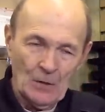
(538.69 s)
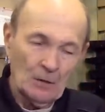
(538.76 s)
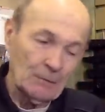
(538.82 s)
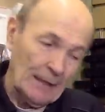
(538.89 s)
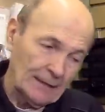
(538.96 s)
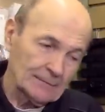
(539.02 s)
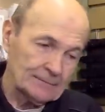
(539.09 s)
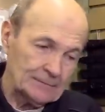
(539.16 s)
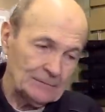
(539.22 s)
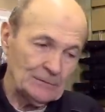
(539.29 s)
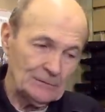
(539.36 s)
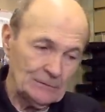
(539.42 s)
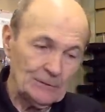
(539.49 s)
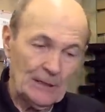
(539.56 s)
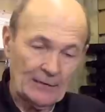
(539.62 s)
Well,
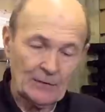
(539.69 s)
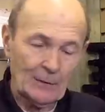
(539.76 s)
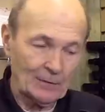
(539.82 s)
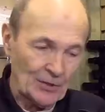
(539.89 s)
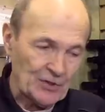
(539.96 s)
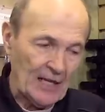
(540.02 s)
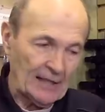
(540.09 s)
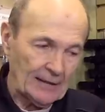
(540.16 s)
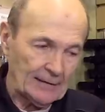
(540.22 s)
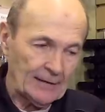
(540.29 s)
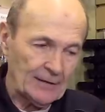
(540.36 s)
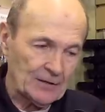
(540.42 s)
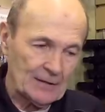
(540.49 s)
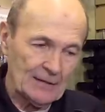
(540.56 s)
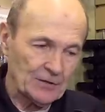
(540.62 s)
you have to understand
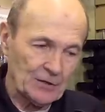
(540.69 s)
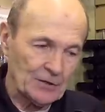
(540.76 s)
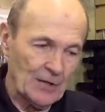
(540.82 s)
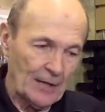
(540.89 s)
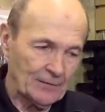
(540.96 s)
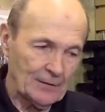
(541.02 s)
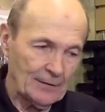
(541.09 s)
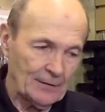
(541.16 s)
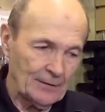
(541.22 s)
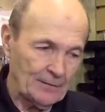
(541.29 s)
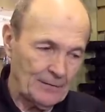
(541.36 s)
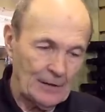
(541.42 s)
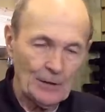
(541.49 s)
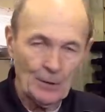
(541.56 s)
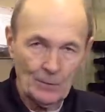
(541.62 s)
that. This is not the
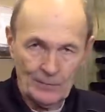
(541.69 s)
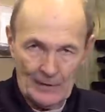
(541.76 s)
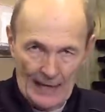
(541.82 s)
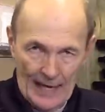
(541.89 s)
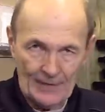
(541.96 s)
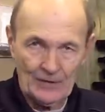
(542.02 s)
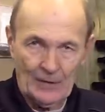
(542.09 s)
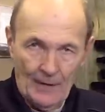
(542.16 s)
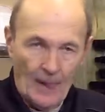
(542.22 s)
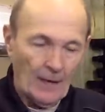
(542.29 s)
video for that.